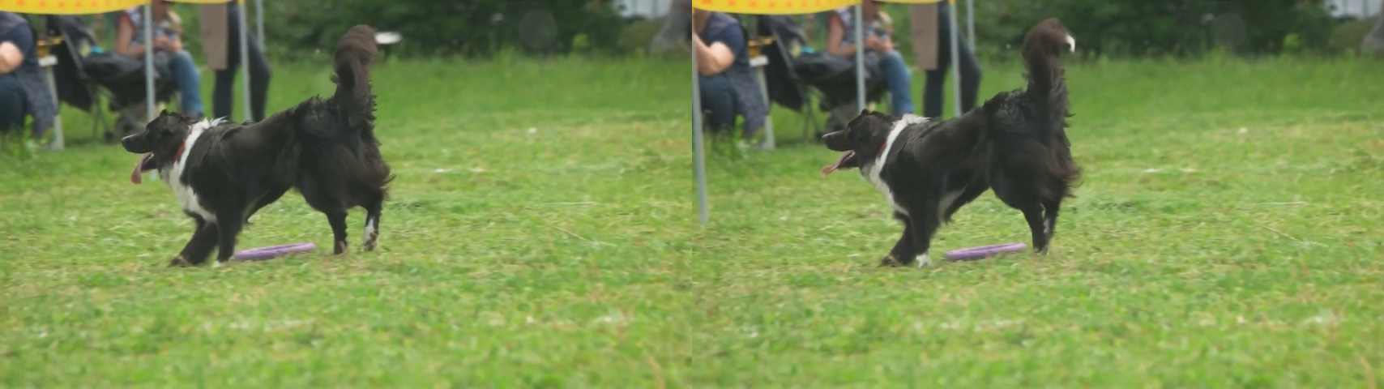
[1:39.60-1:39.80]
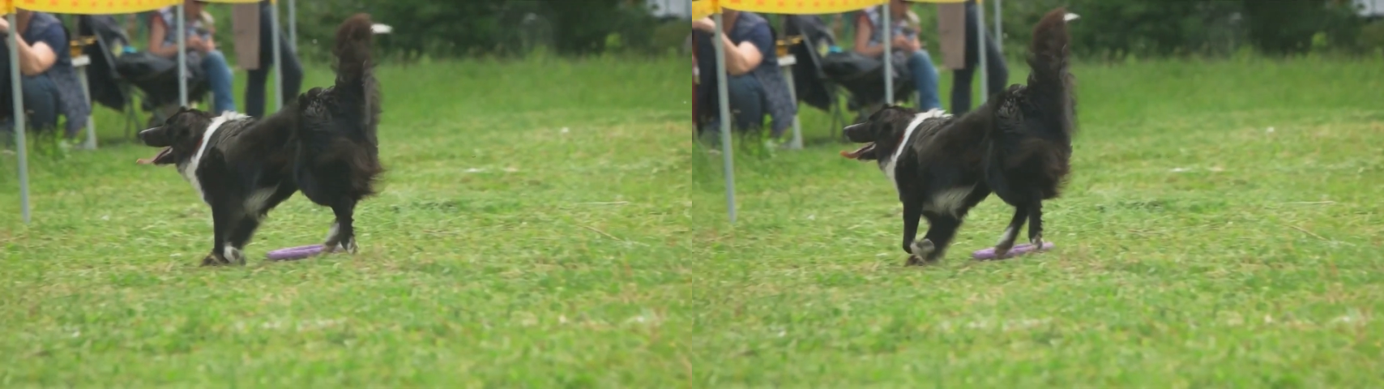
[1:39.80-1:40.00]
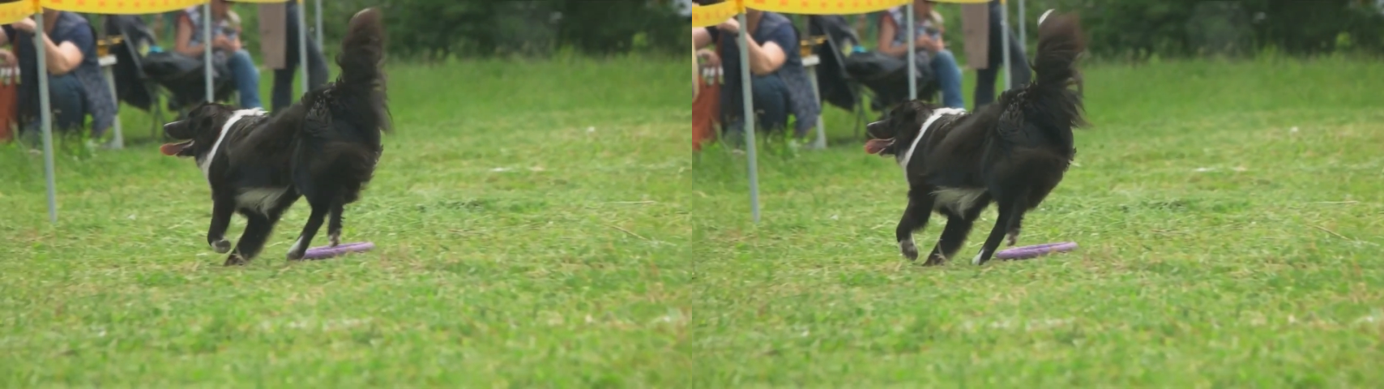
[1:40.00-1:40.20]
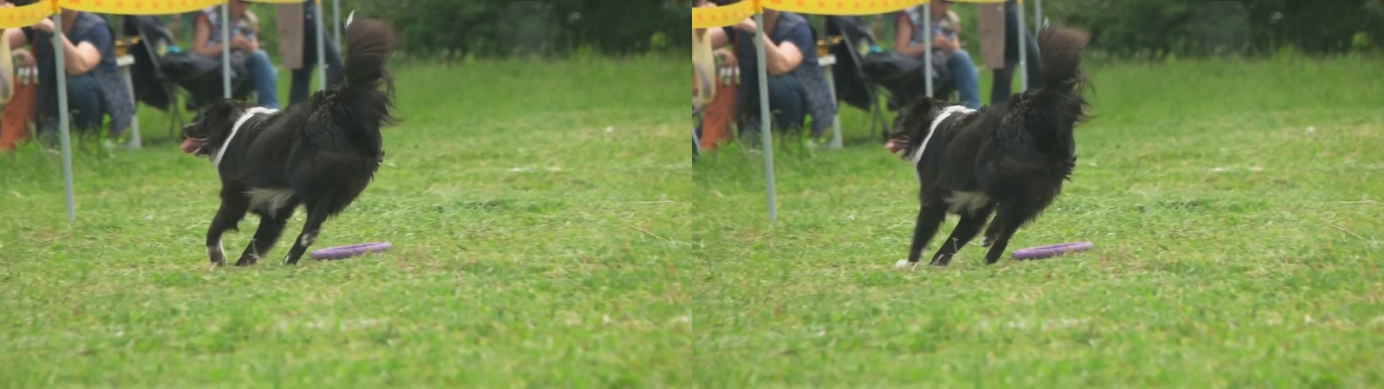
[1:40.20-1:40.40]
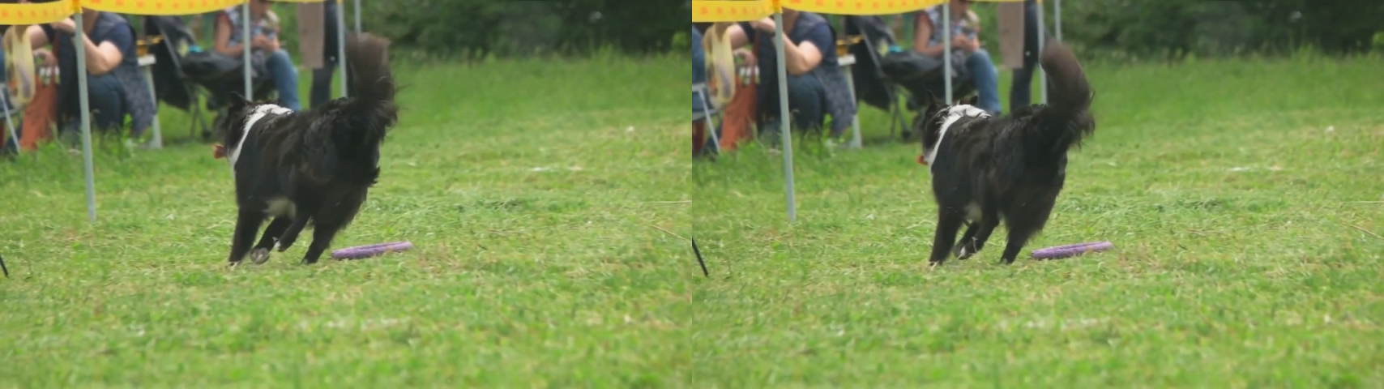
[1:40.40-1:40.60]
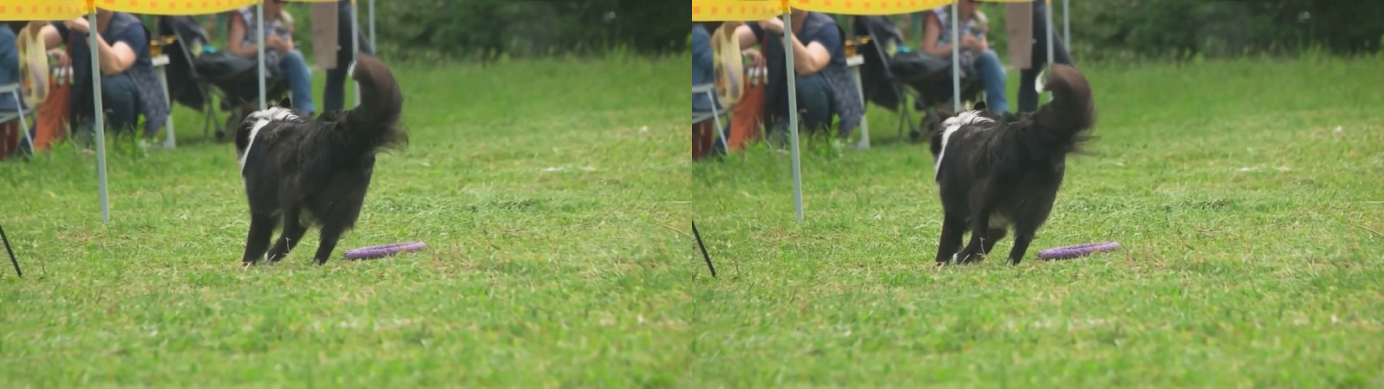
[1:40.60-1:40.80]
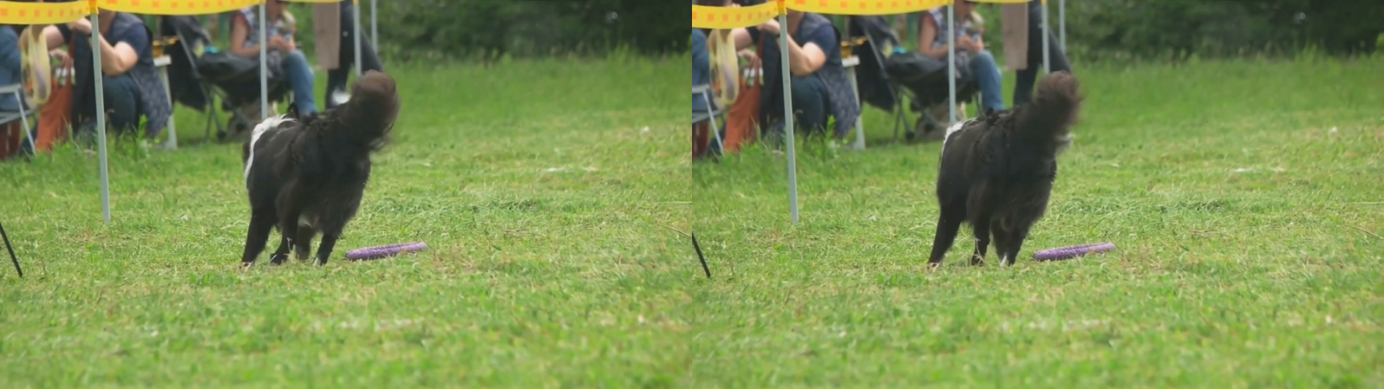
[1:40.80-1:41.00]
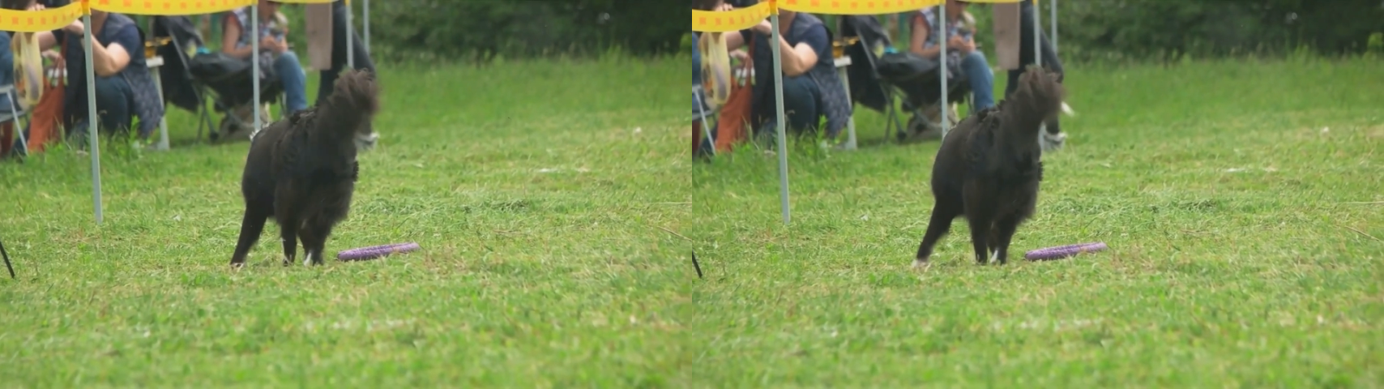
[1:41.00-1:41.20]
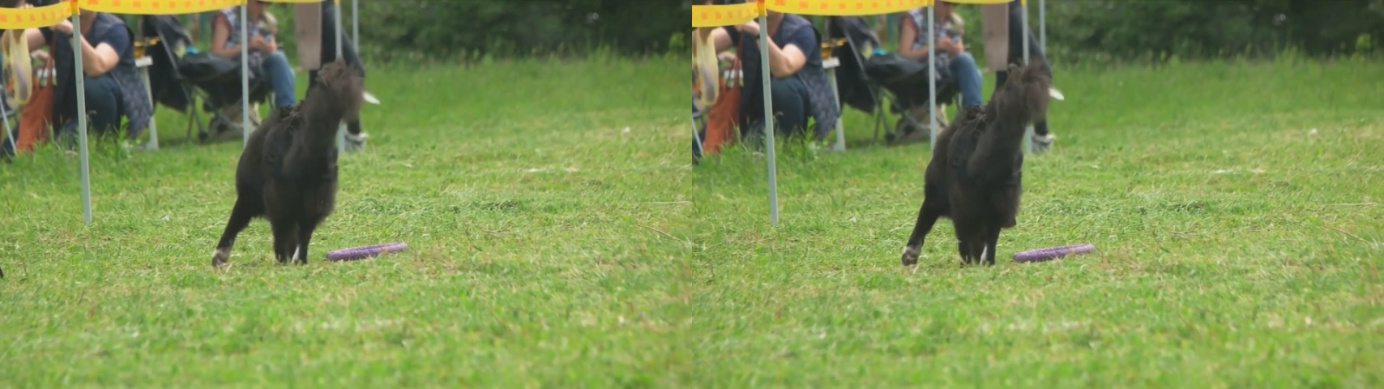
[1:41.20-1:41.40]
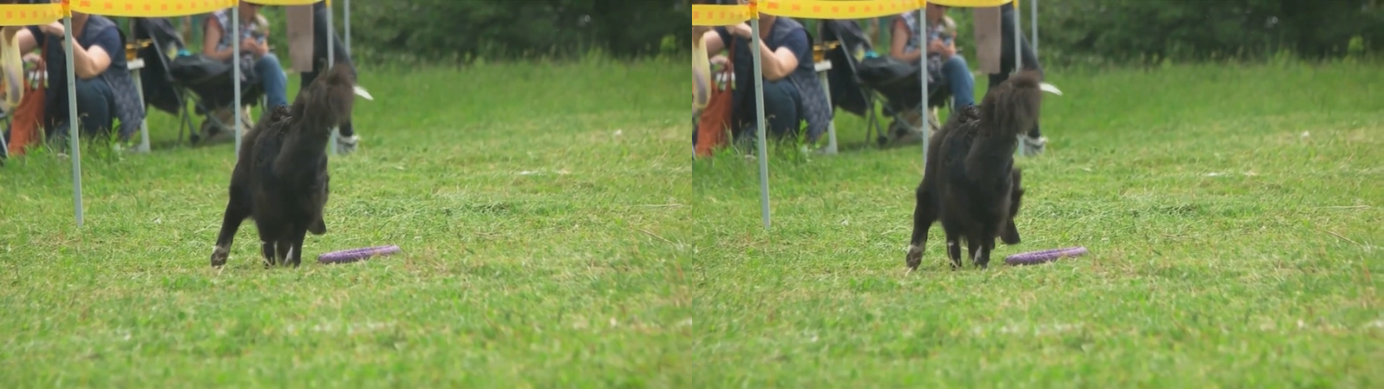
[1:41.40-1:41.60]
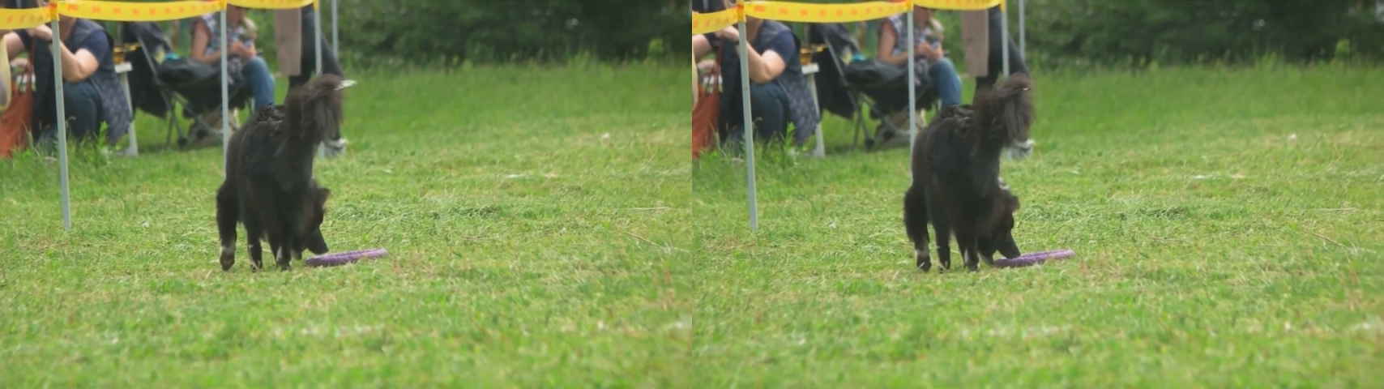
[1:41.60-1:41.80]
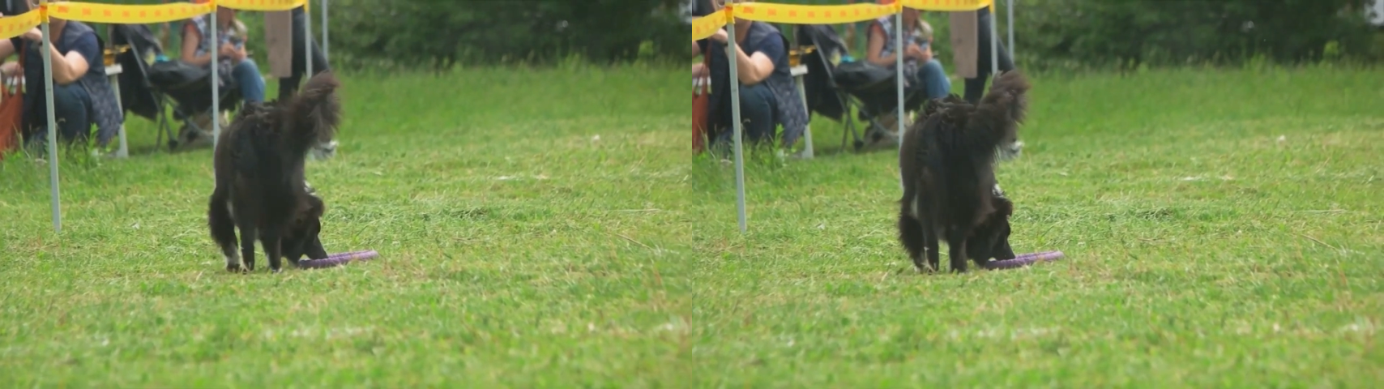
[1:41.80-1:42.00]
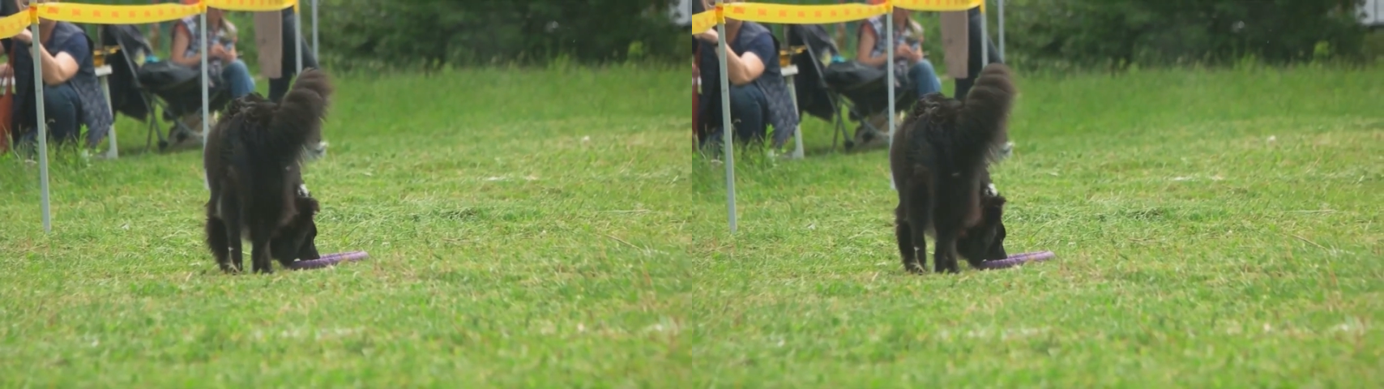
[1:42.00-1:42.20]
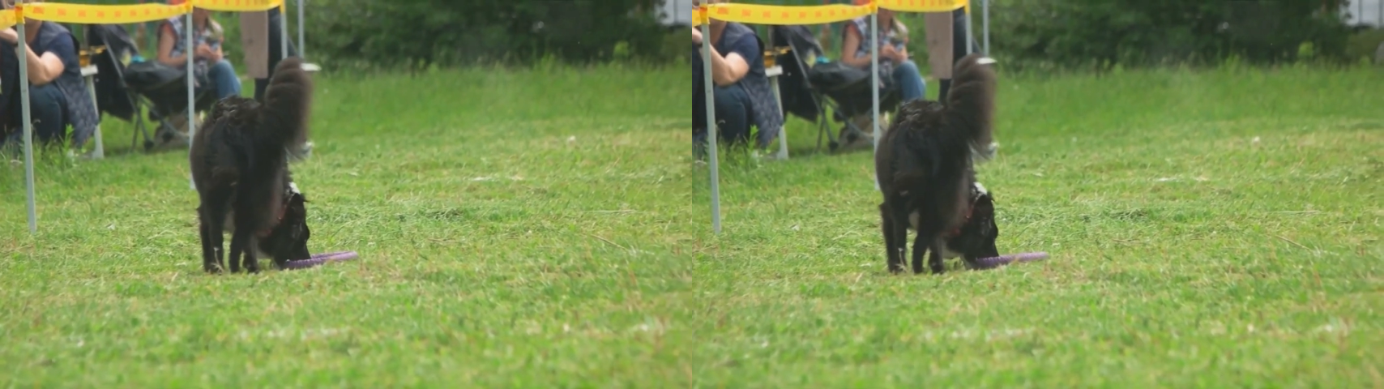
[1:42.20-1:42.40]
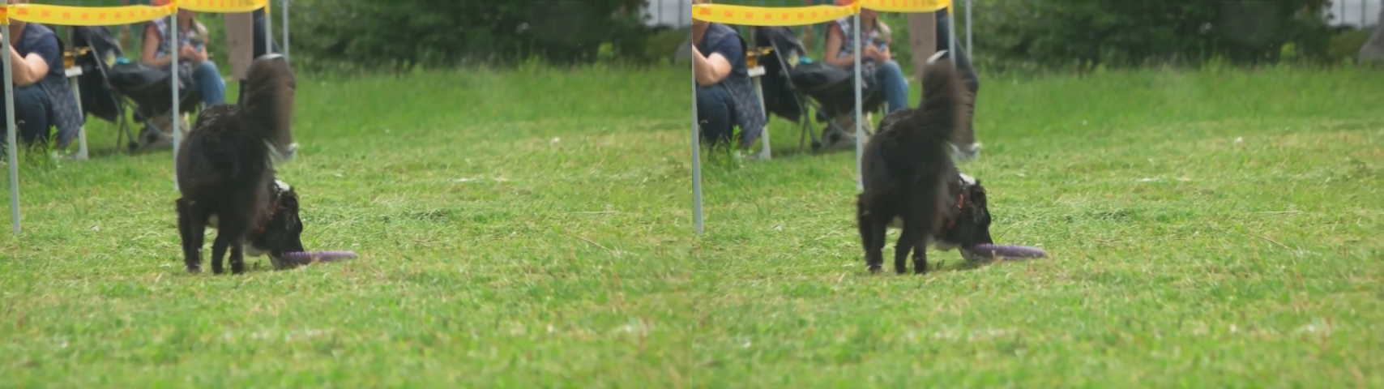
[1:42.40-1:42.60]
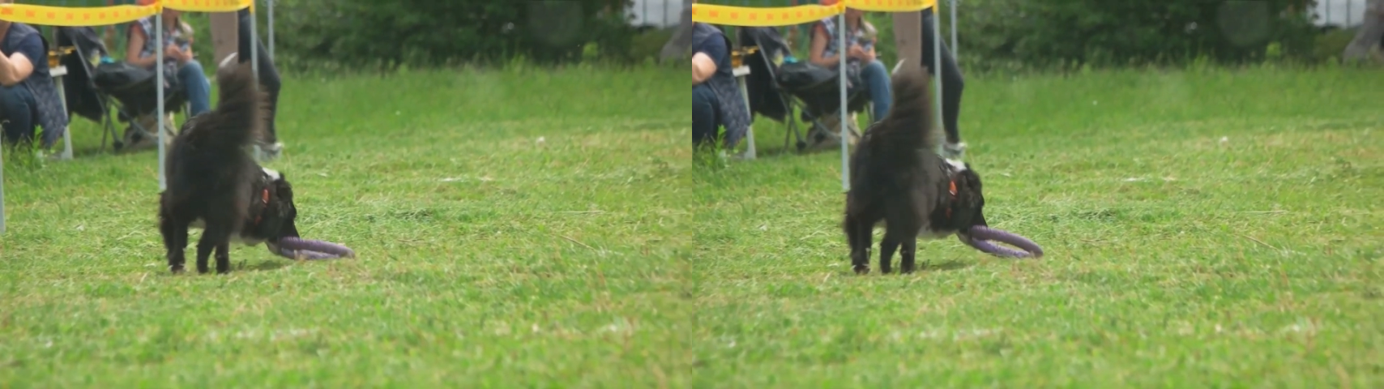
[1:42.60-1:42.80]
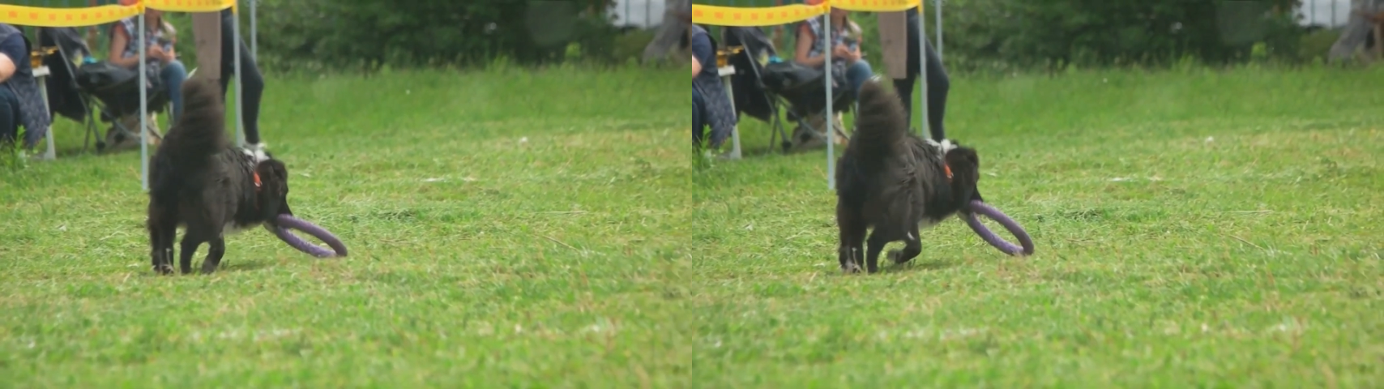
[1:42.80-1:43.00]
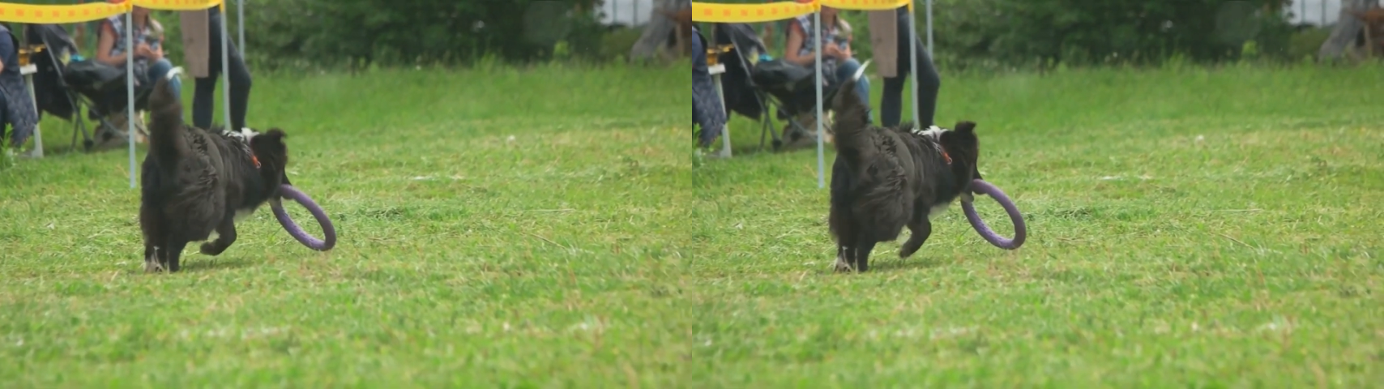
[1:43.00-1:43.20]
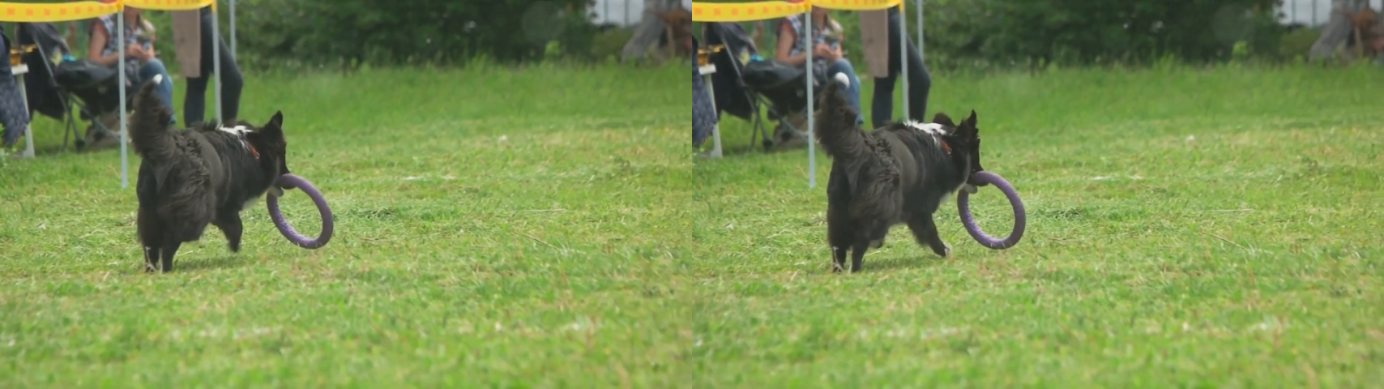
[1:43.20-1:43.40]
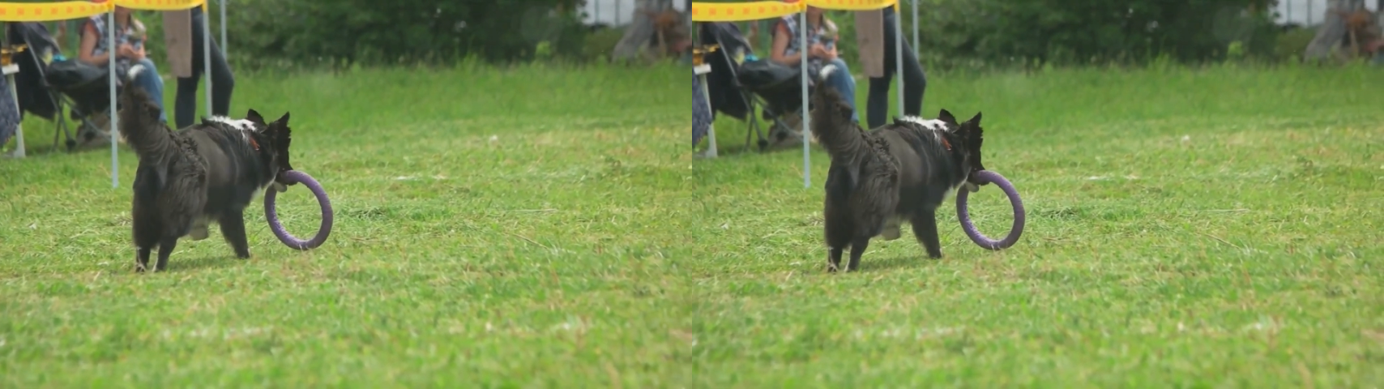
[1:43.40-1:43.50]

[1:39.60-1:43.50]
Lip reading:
(no speaker visible)